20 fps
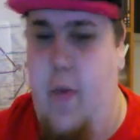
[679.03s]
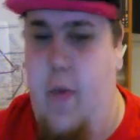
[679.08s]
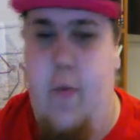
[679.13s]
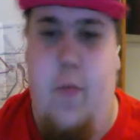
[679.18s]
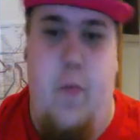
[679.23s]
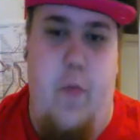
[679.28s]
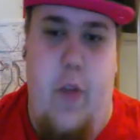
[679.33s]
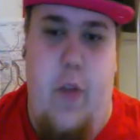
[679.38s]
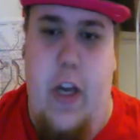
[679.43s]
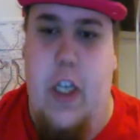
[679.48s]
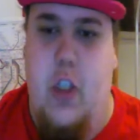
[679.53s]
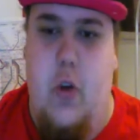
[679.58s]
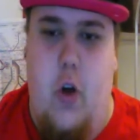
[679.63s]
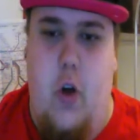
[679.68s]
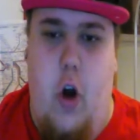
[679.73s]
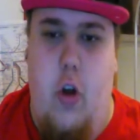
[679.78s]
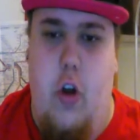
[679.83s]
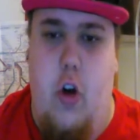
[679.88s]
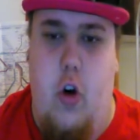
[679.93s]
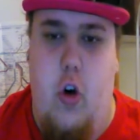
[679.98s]
thanks to
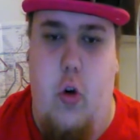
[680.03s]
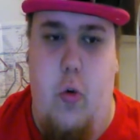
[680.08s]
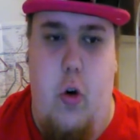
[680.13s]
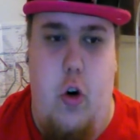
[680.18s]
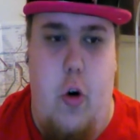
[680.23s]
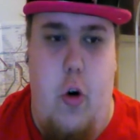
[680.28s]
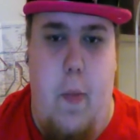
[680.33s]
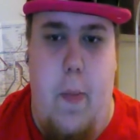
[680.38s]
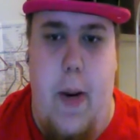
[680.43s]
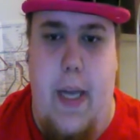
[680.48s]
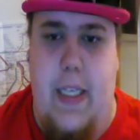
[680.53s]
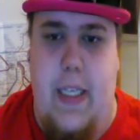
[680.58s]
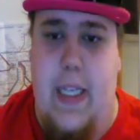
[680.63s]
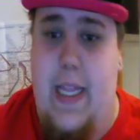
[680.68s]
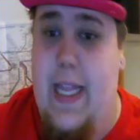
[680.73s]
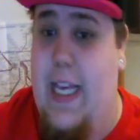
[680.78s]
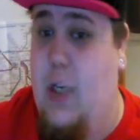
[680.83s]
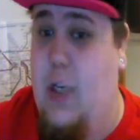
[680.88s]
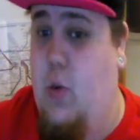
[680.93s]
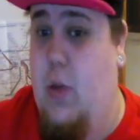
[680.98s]
all the companies,
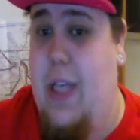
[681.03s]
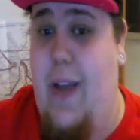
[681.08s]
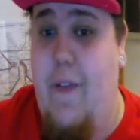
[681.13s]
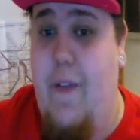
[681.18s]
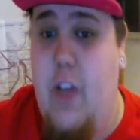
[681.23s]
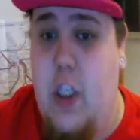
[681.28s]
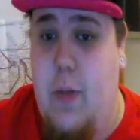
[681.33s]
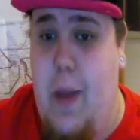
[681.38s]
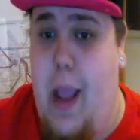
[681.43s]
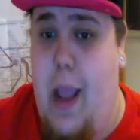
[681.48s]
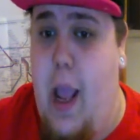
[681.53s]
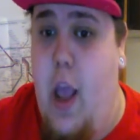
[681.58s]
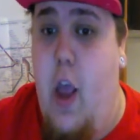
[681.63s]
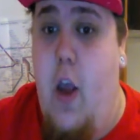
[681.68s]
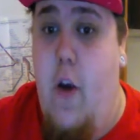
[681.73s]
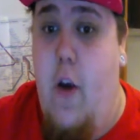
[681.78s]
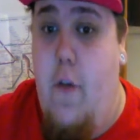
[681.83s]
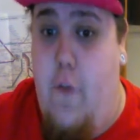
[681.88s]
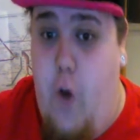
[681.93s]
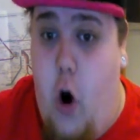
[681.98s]
and this was given to me
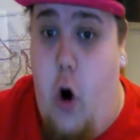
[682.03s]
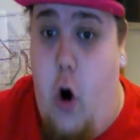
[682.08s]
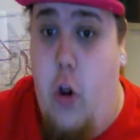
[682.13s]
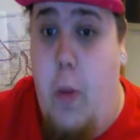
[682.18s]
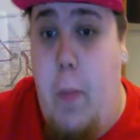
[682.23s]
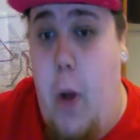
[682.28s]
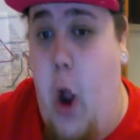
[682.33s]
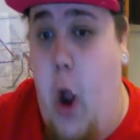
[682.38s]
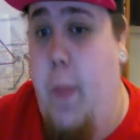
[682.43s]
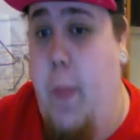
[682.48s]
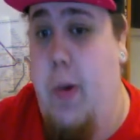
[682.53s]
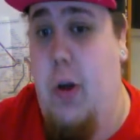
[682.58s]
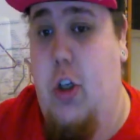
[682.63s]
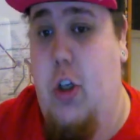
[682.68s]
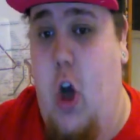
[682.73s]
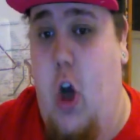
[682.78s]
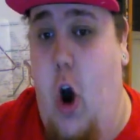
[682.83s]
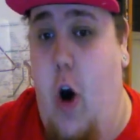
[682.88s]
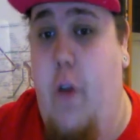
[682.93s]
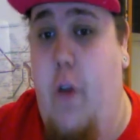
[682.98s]
for the
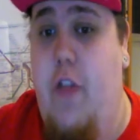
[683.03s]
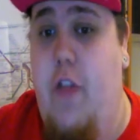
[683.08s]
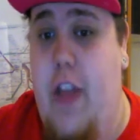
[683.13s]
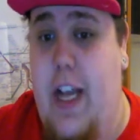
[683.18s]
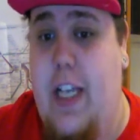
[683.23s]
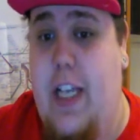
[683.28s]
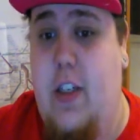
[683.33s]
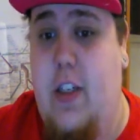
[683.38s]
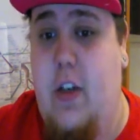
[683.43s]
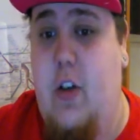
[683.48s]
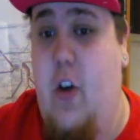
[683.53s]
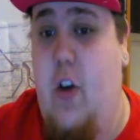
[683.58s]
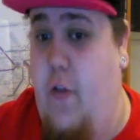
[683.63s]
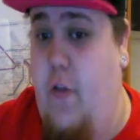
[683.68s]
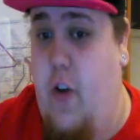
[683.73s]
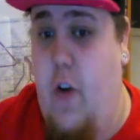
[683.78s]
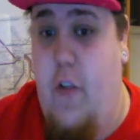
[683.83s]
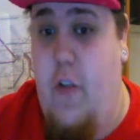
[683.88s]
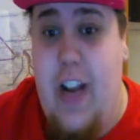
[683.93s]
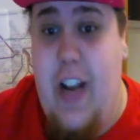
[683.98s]
purpose of this
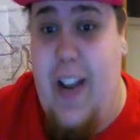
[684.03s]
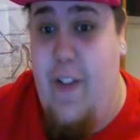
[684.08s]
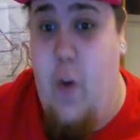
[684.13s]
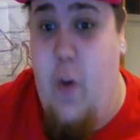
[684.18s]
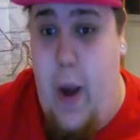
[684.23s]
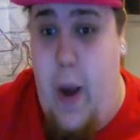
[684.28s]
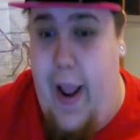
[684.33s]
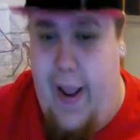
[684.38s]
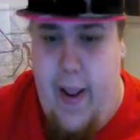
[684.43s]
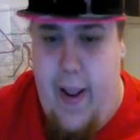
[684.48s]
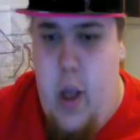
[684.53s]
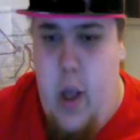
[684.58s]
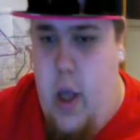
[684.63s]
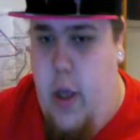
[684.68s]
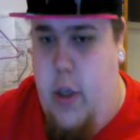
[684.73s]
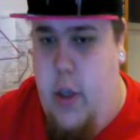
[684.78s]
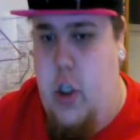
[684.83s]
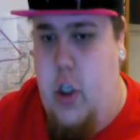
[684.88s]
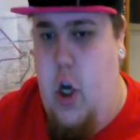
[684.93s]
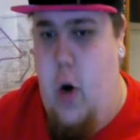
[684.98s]
of a giveaway.
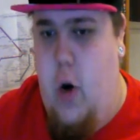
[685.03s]
So